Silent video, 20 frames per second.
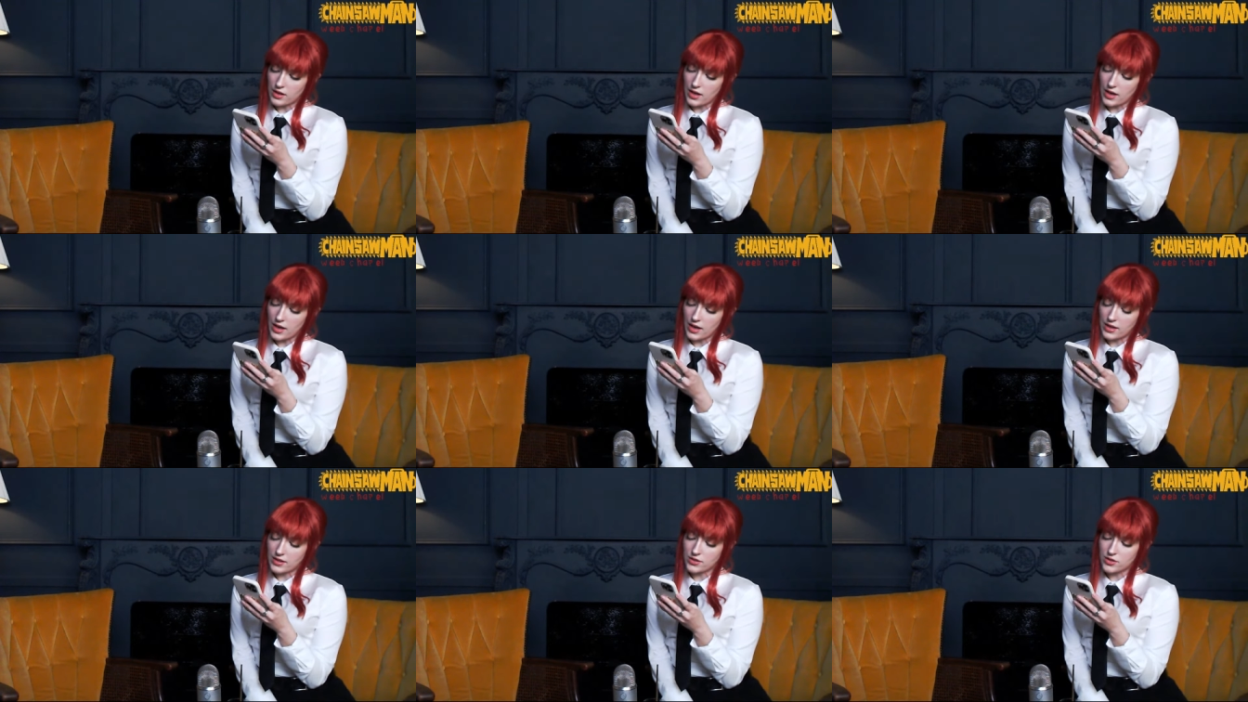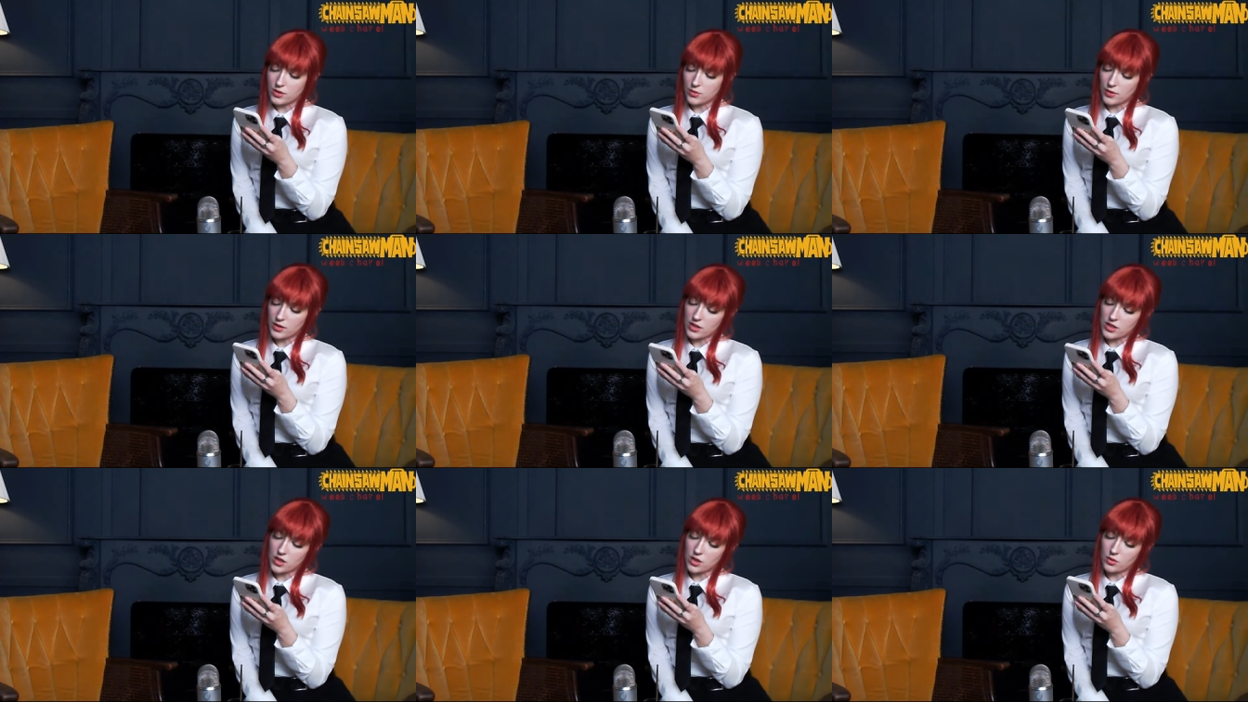and do
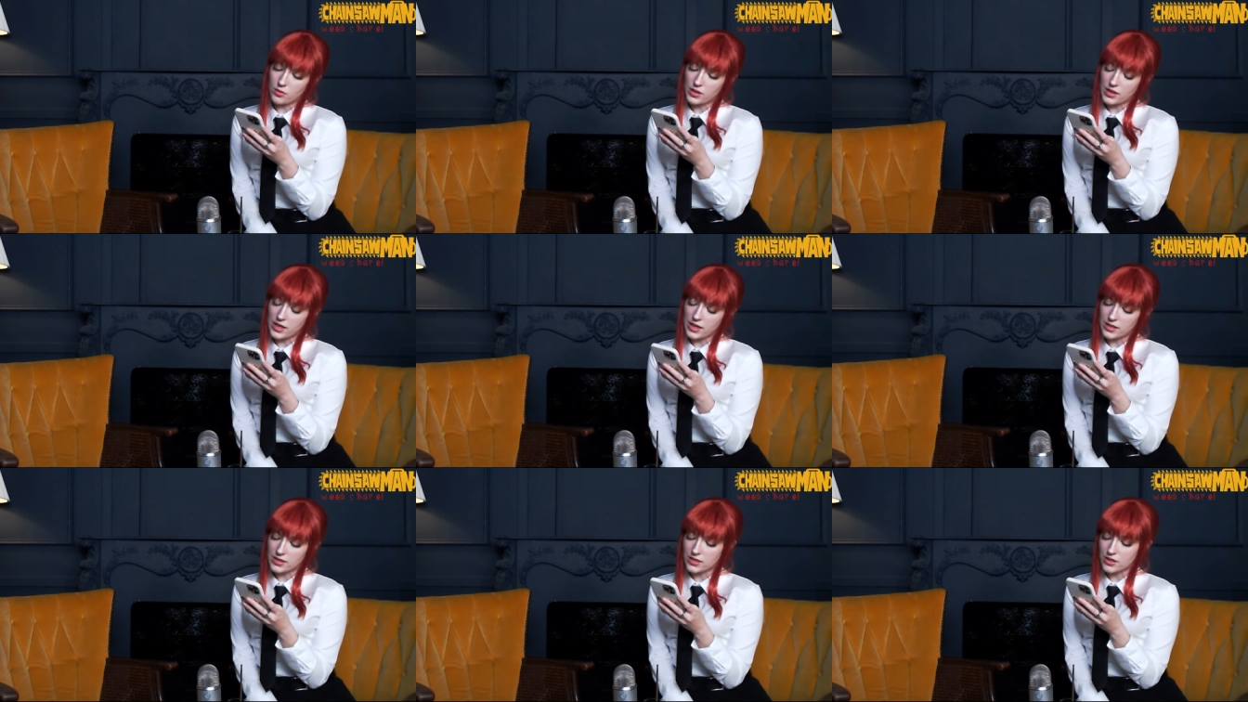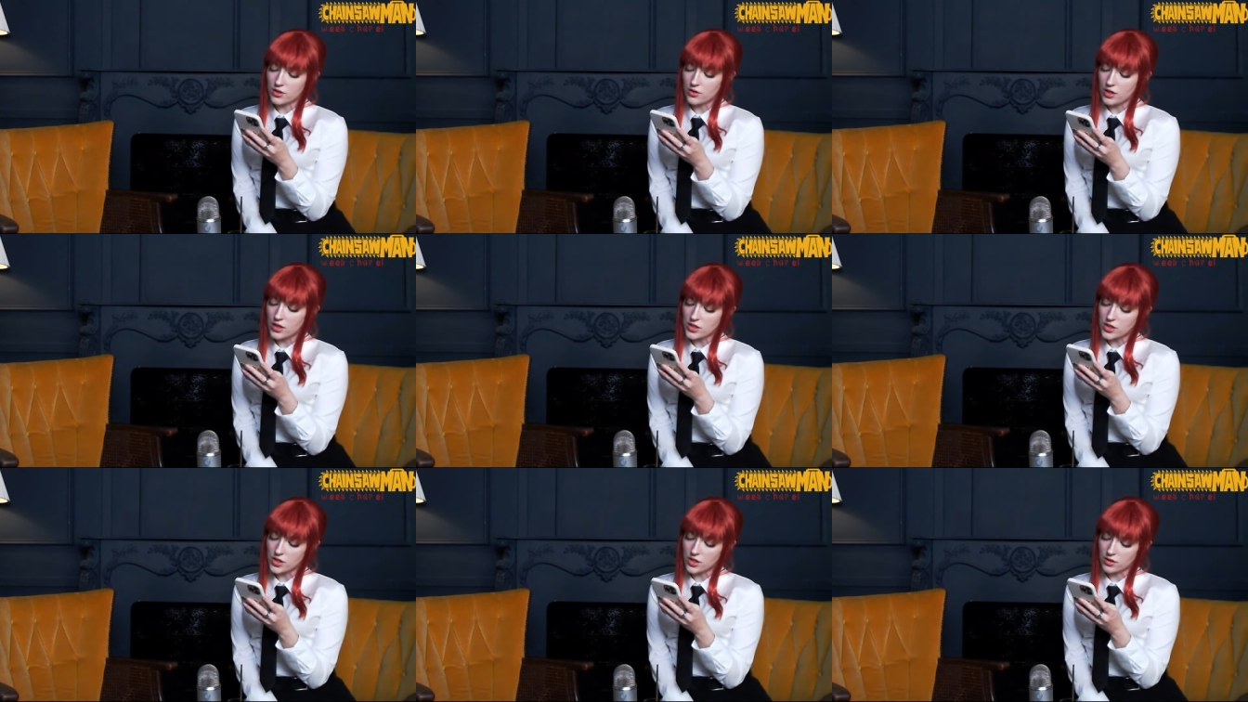I know he has a
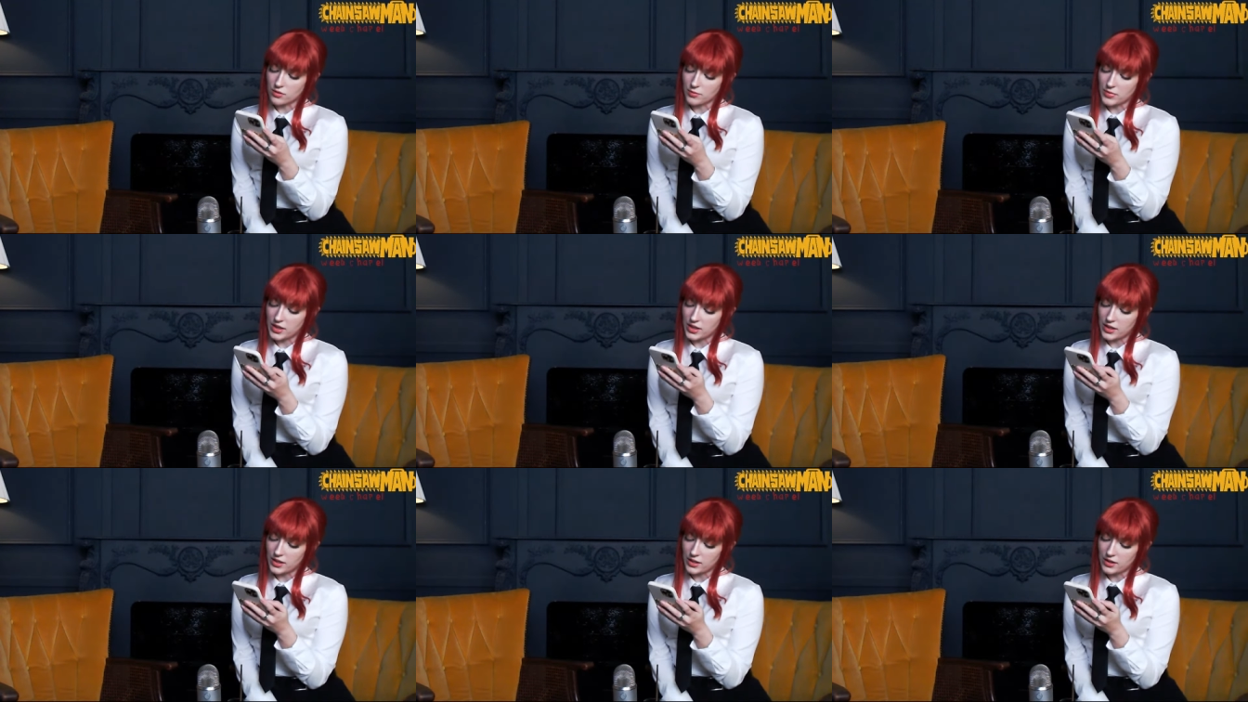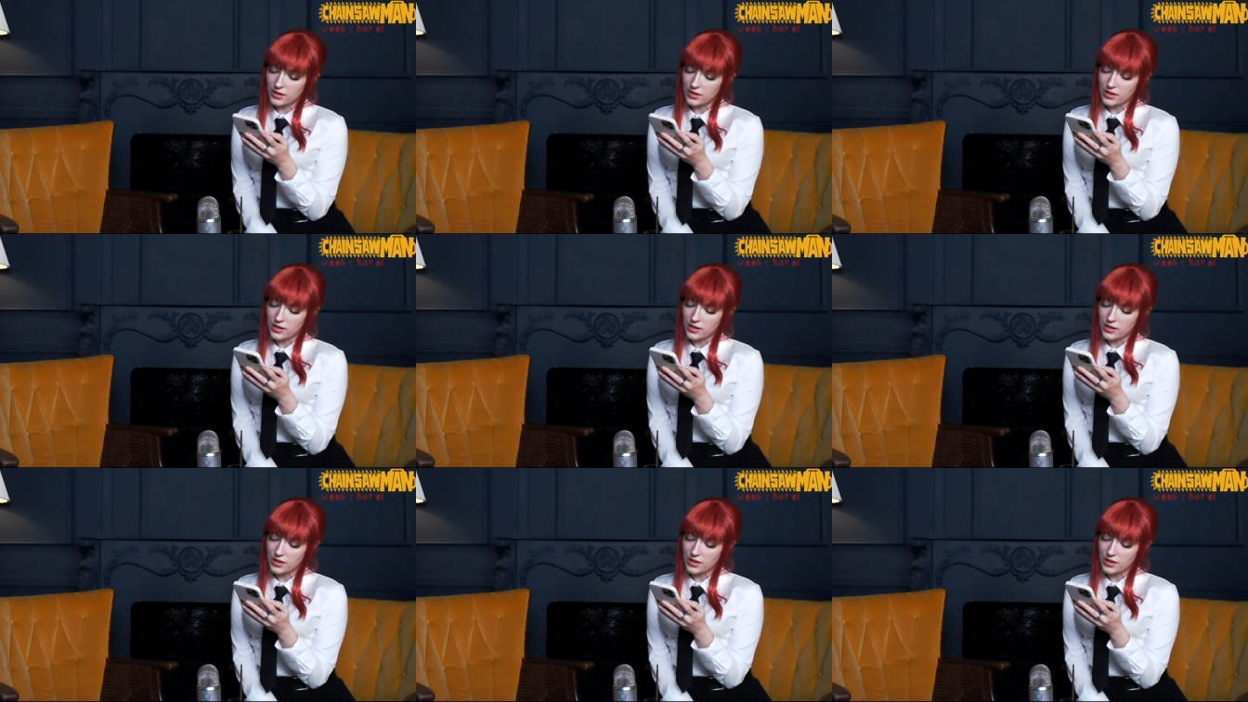crush on me?